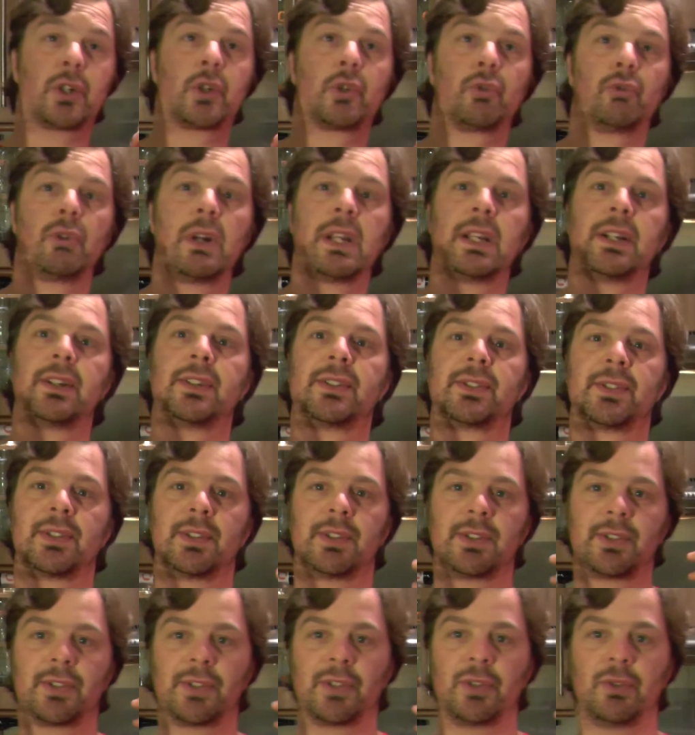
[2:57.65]
drinks
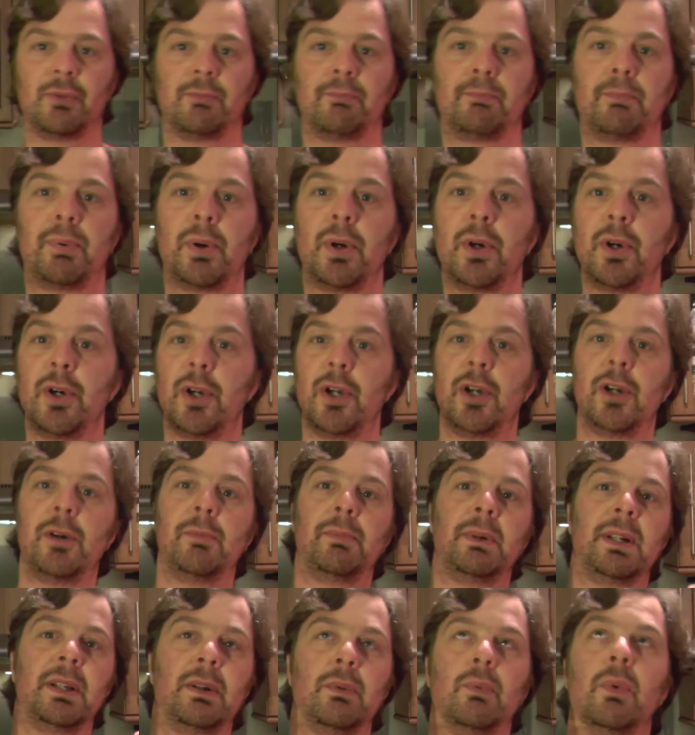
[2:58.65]

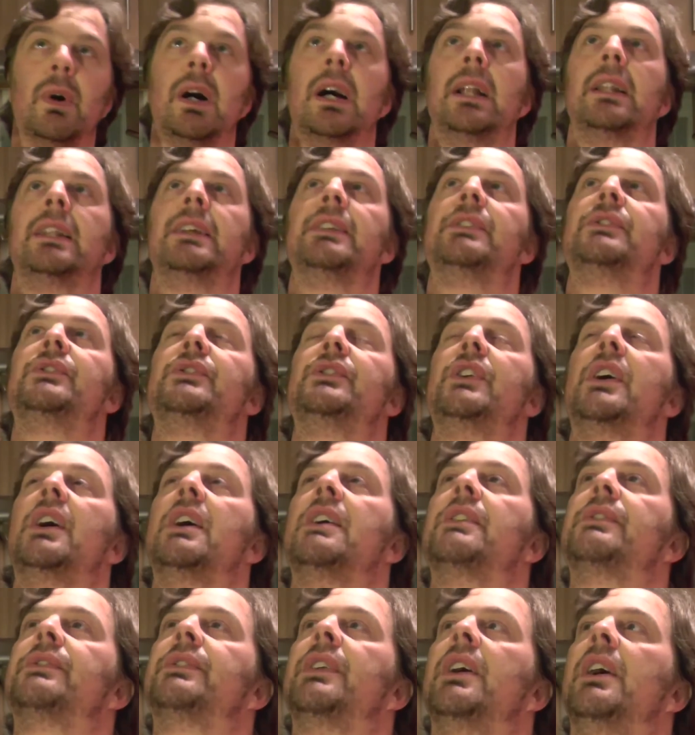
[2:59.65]
superbly well. It
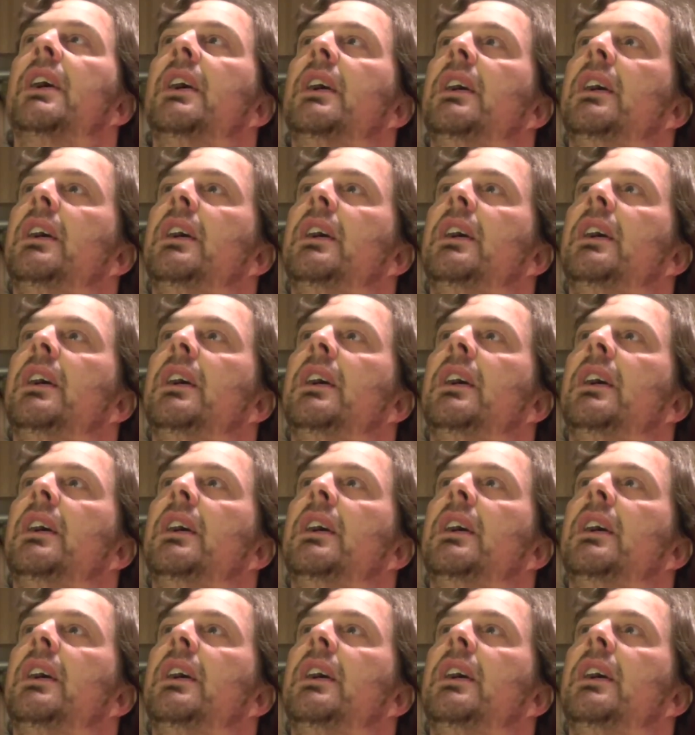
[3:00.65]
just,